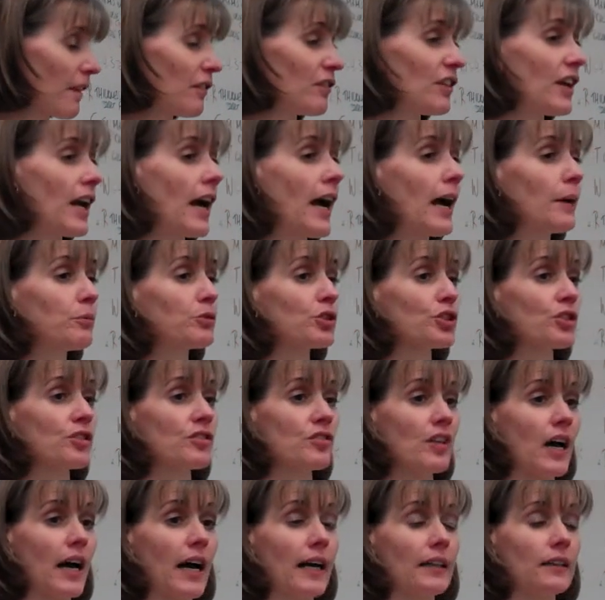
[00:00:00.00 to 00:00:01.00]
The object
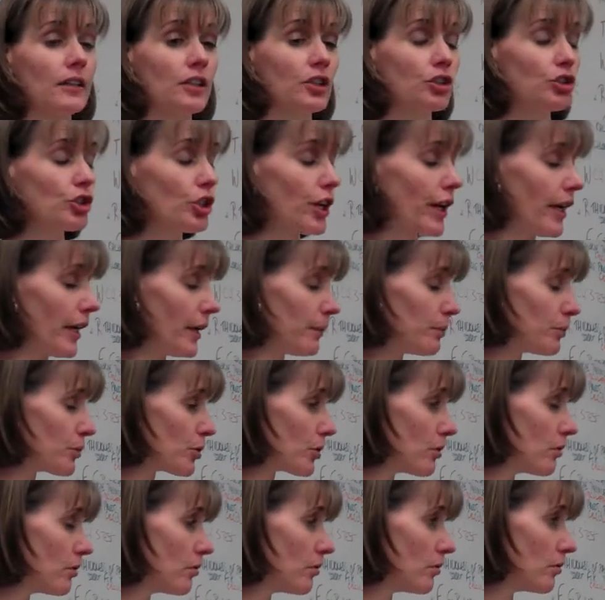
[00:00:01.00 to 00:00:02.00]
is oddly
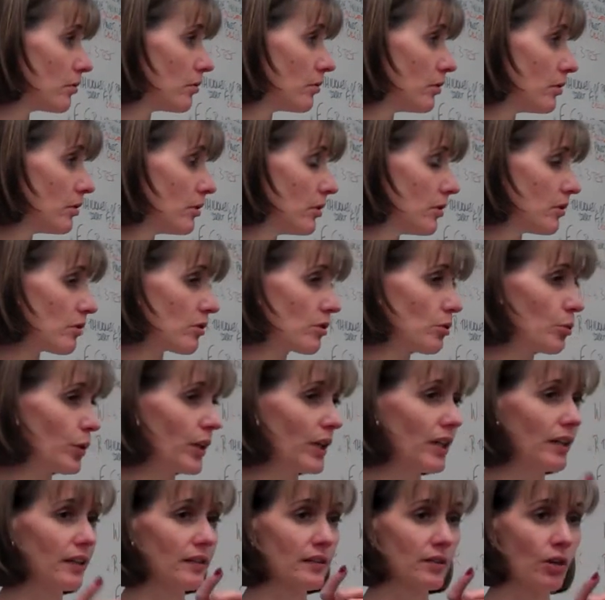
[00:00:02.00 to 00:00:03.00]
shaped, so
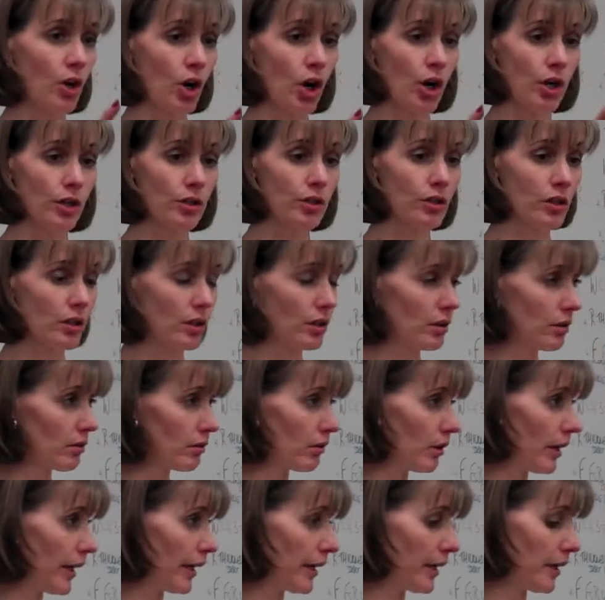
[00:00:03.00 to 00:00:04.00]
it's hard to
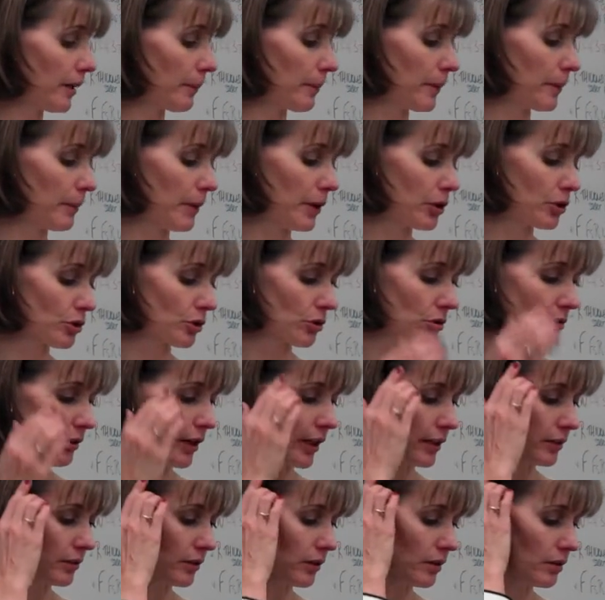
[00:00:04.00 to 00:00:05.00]
line up and measure
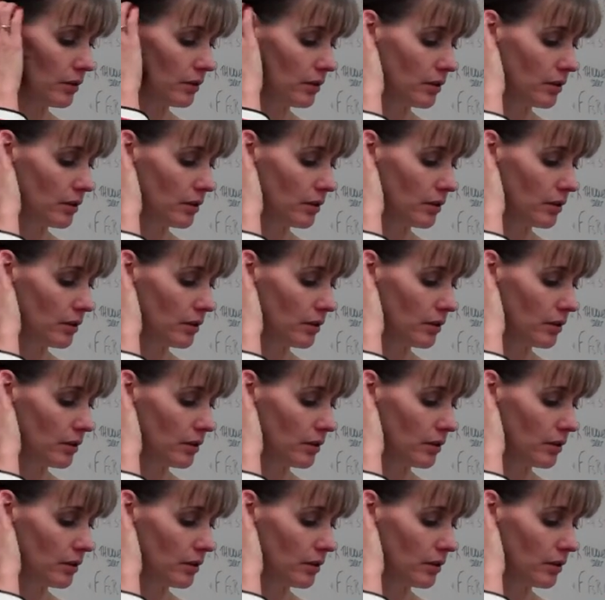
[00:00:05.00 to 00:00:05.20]
correctly.